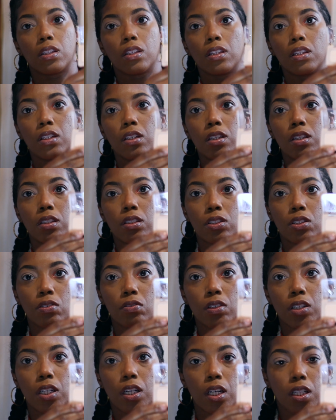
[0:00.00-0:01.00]
these
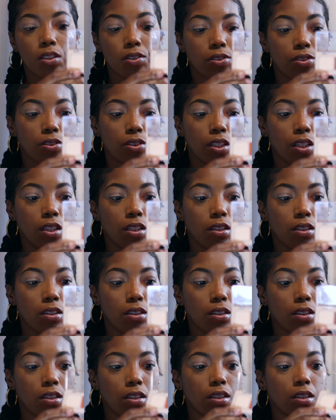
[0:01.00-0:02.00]
three colors here.